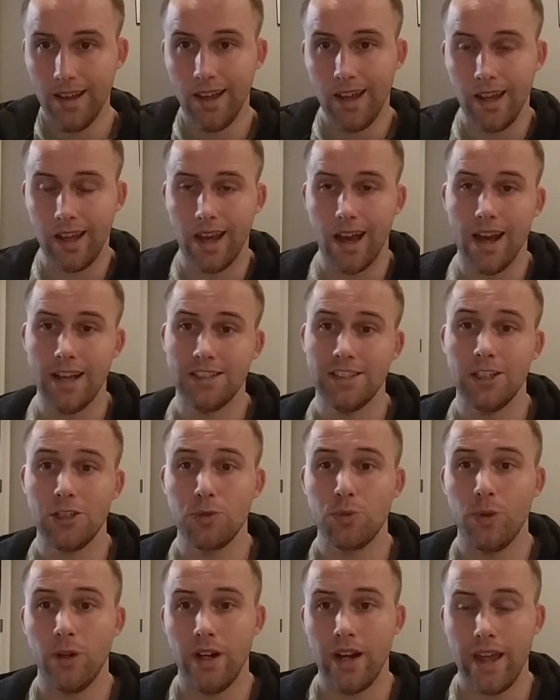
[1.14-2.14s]
Hey guys, I just
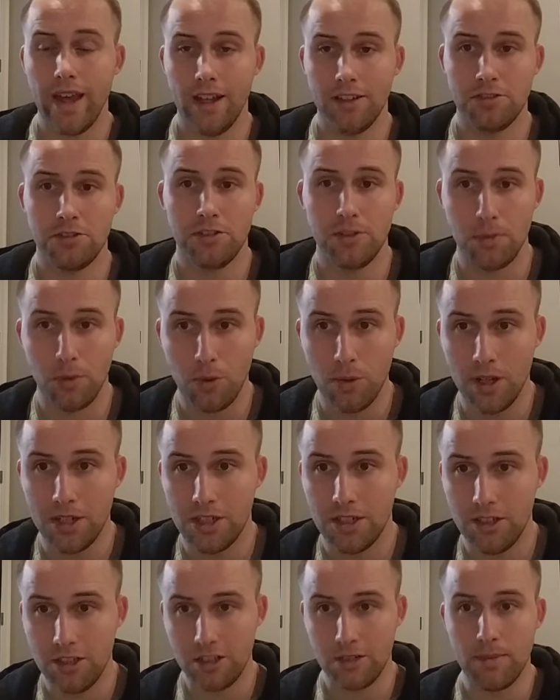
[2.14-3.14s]
wanted to answer some
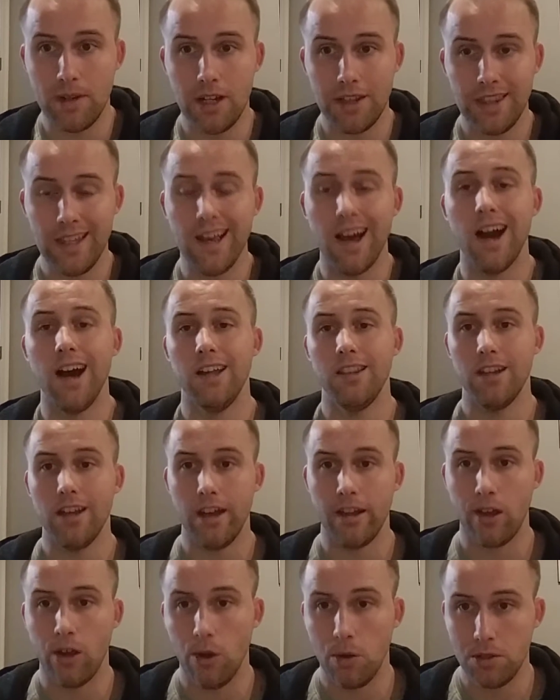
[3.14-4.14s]
questions about the
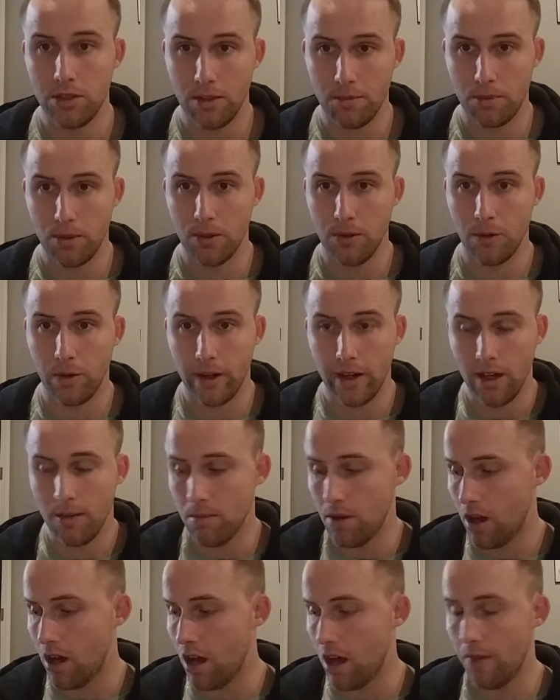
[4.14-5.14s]
online coaching
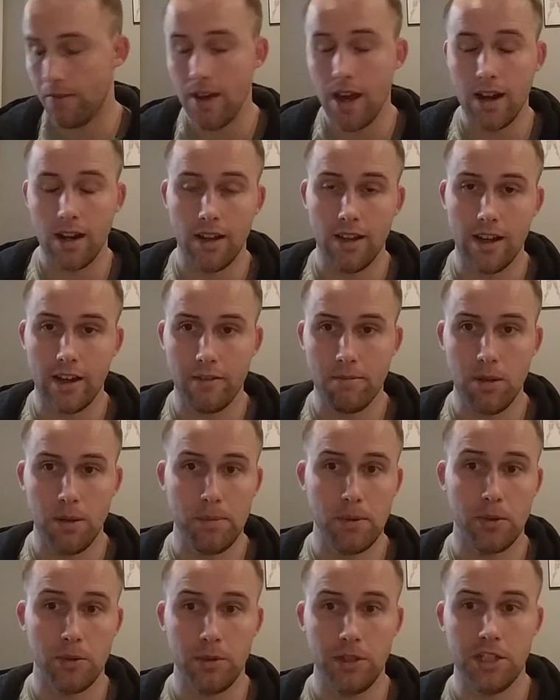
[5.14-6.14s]
program. I've gotten a lot of
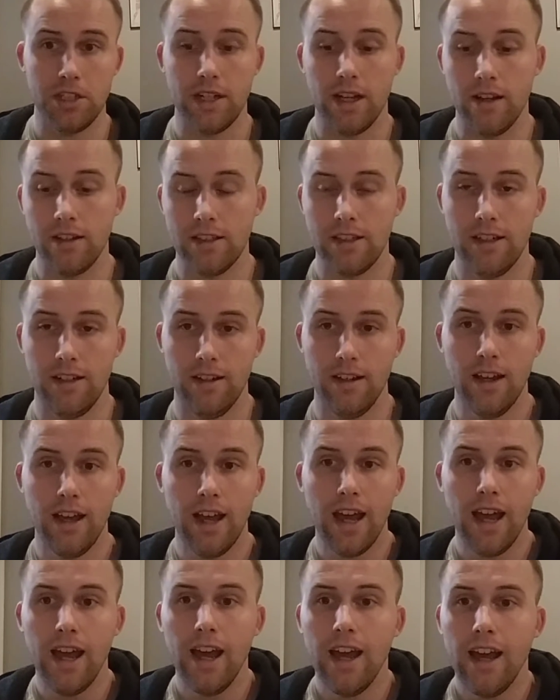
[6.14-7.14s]
people to reach out to
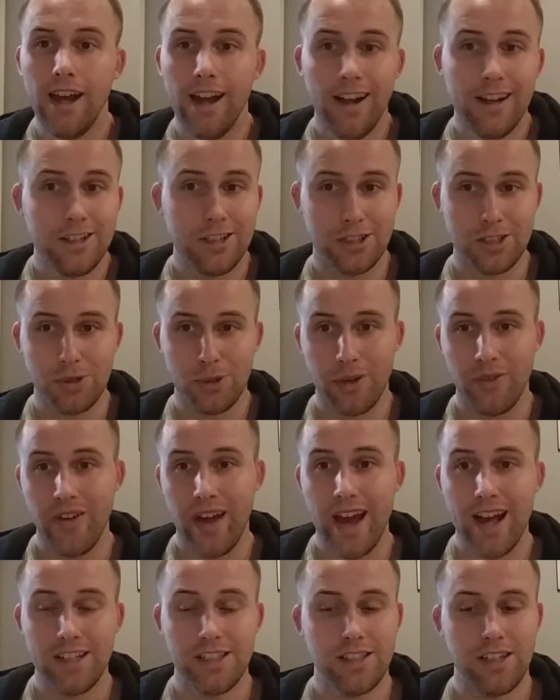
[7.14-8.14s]
just sort of
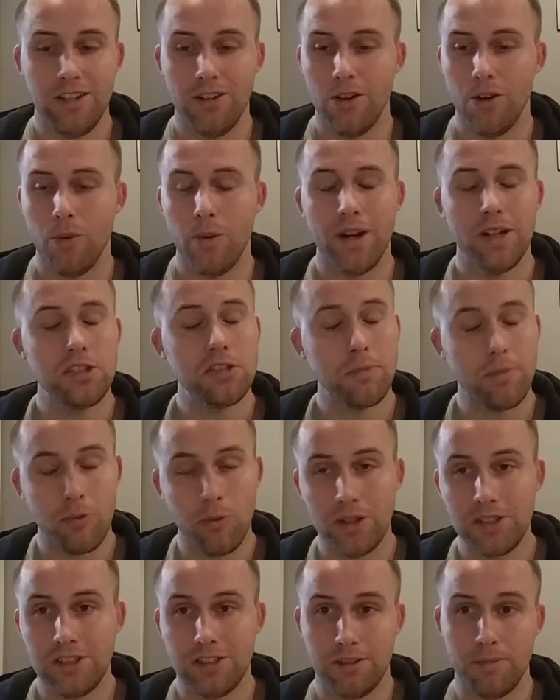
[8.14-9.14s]
ask,
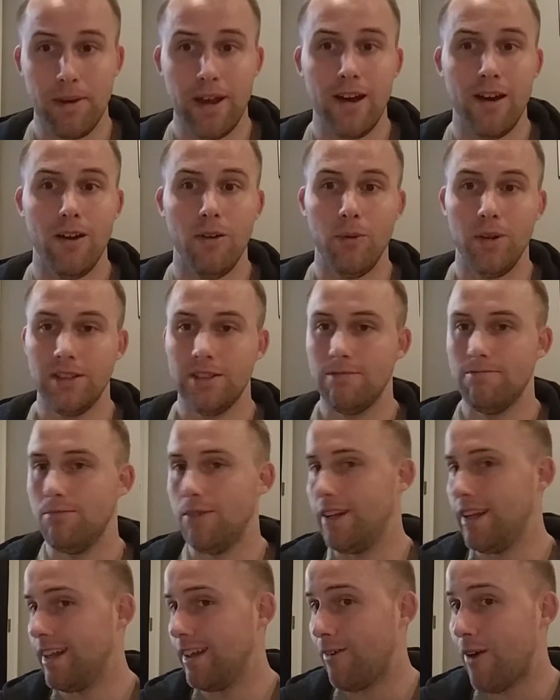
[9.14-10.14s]
what's it's about,
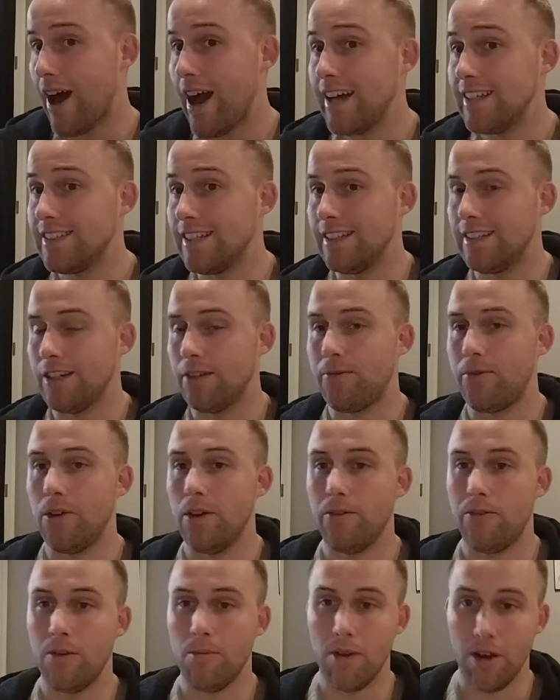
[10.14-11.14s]
why is it
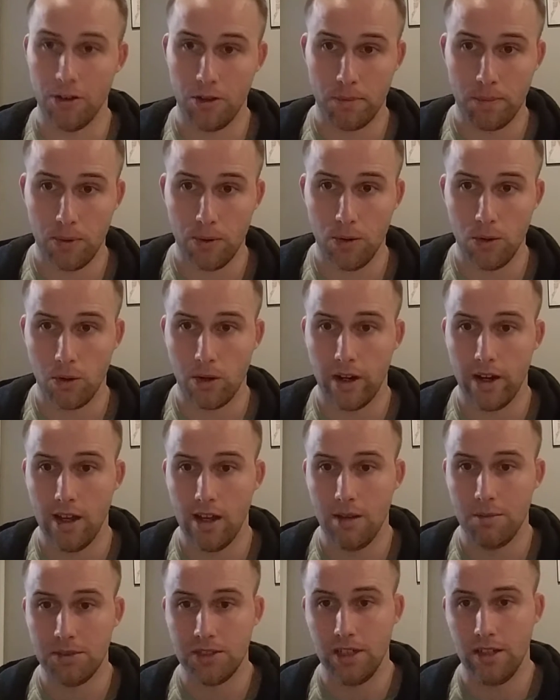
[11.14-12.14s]
different from other
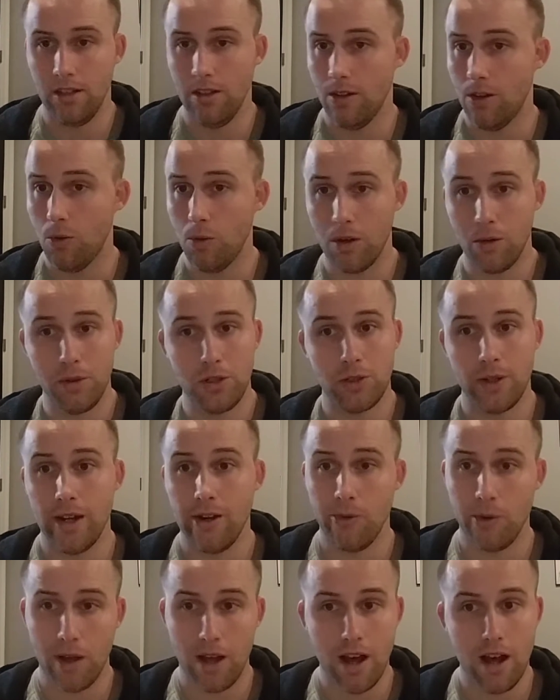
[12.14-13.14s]
programs, and what are we trying
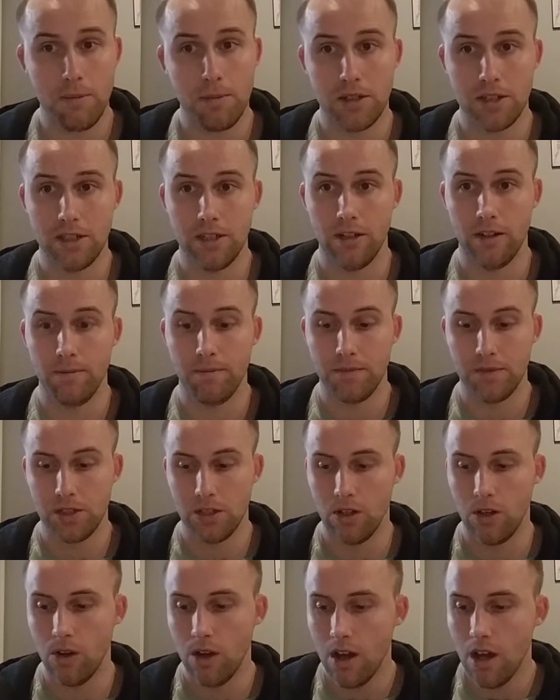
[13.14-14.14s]
to accomplish here?
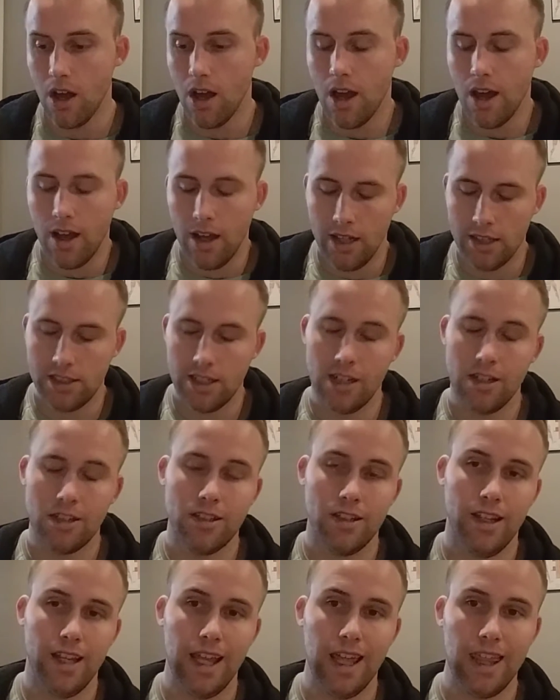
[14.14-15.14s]
So,
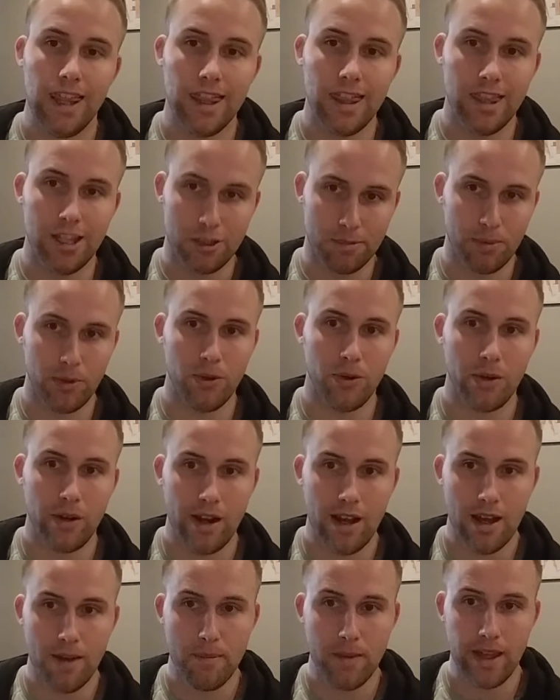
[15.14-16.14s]
essentially, this
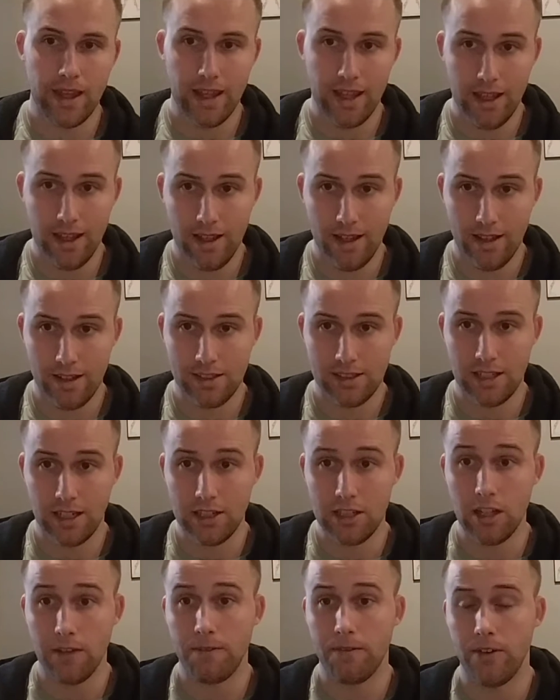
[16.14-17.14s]
program is
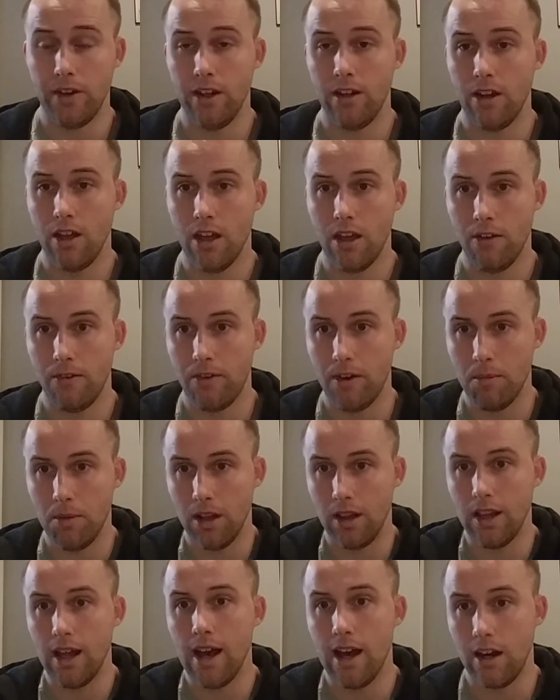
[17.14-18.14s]
different from a
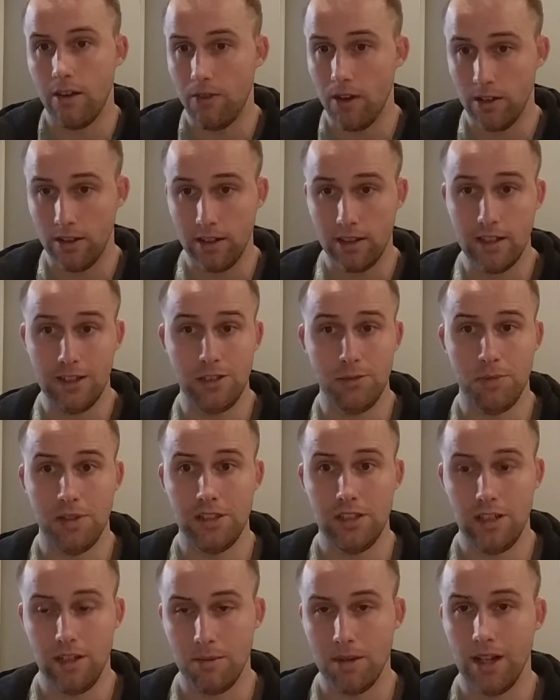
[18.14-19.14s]
lot of other things you may
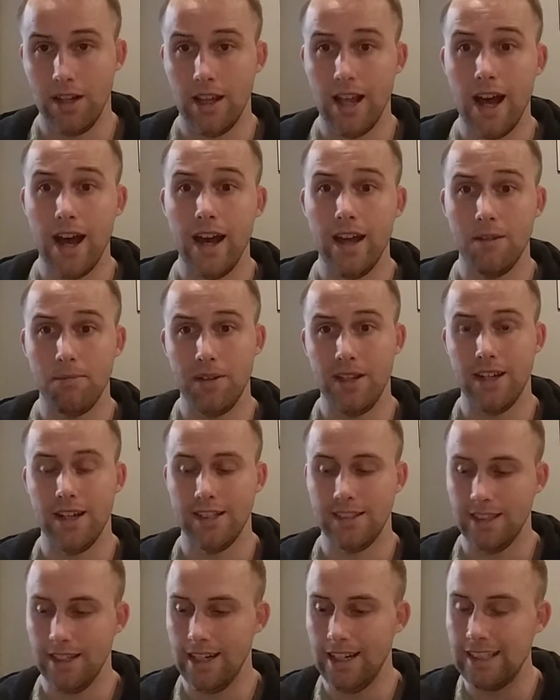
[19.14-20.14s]
see them online
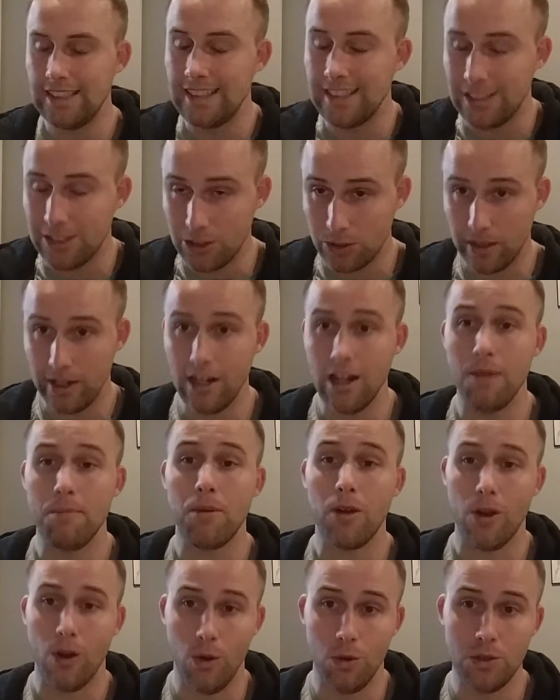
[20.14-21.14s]
because it is a straight up
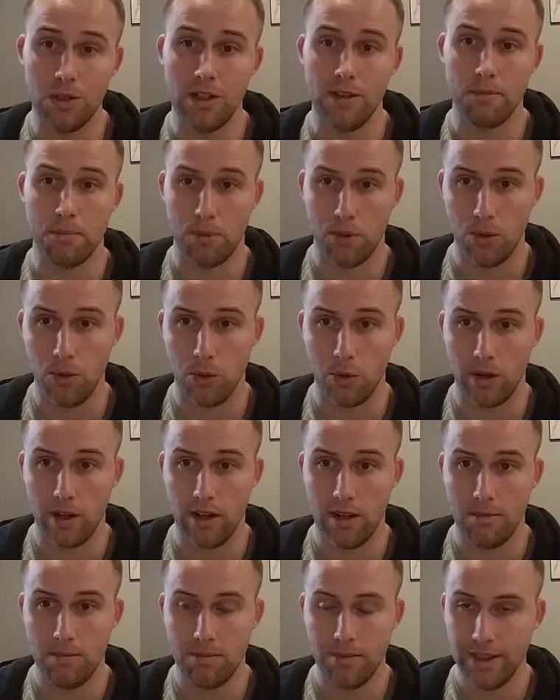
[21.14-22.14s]
coaching
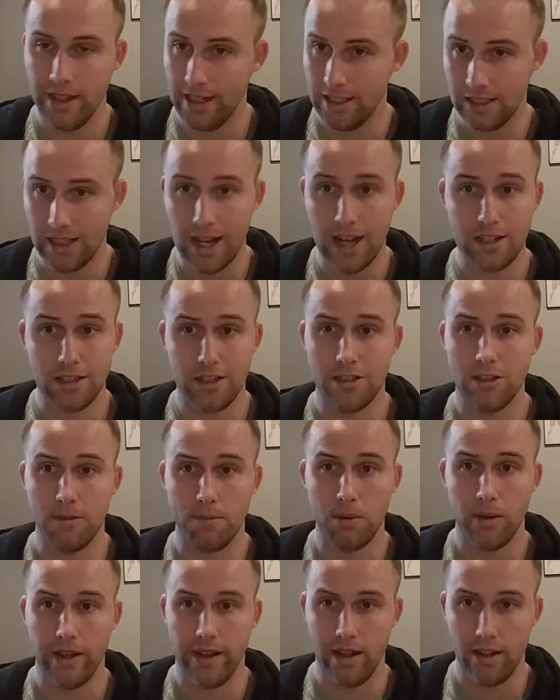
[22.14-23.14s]
program. It is not just a
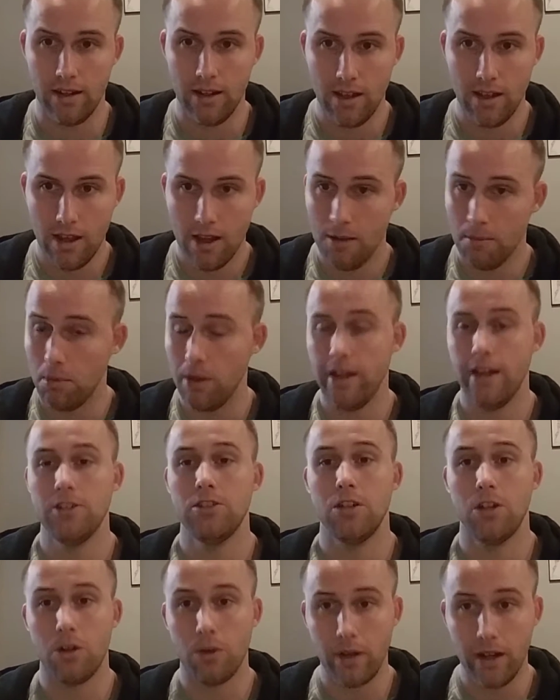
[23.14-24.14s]
plan. Plans
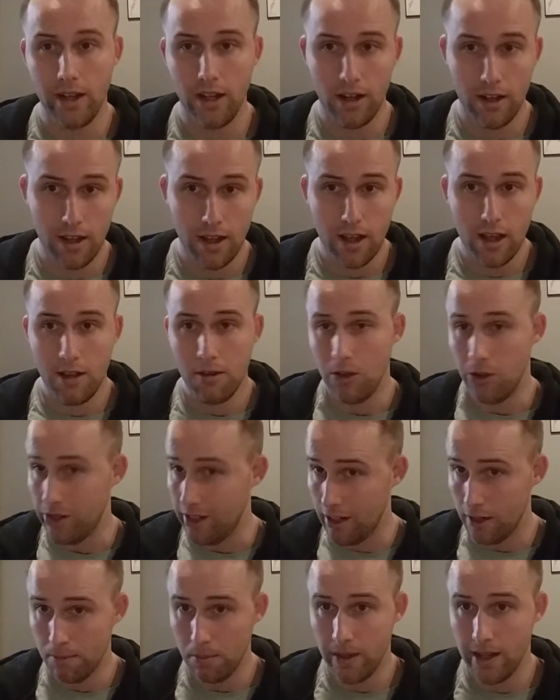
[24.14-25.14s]
are great. You
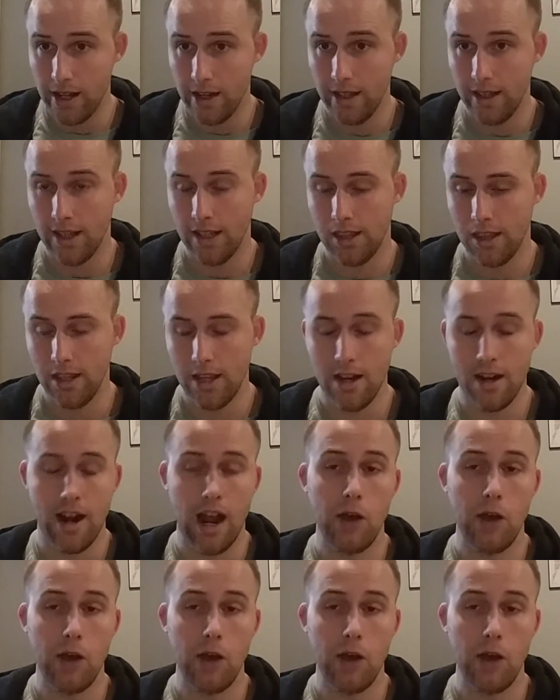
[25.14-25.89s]
need a plan to get there.